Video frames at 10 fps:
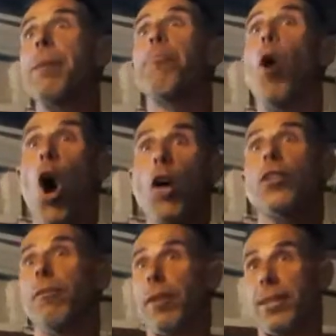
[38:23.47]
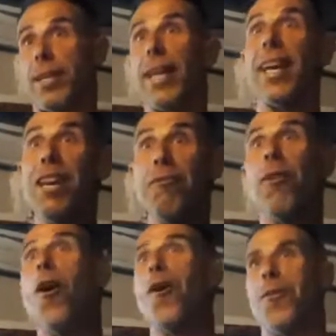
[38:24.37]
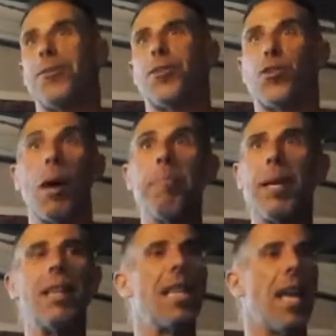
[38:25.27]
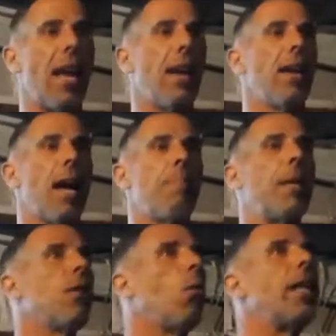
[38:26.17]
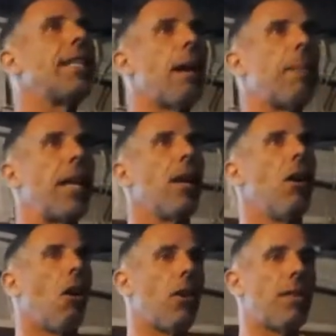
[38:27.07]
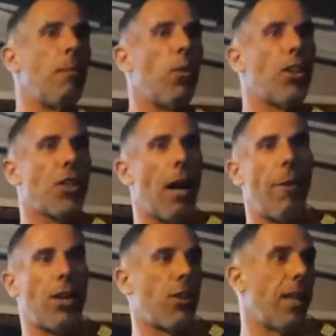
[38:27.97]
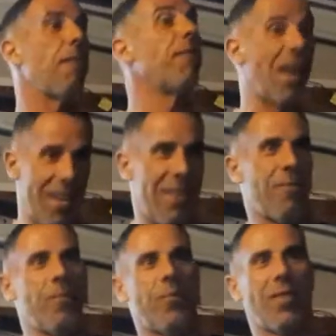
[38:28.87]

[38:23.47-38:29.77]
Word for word: be part of it, get involved, jump in there and be the wind dummy. Ask them which direction they're flying.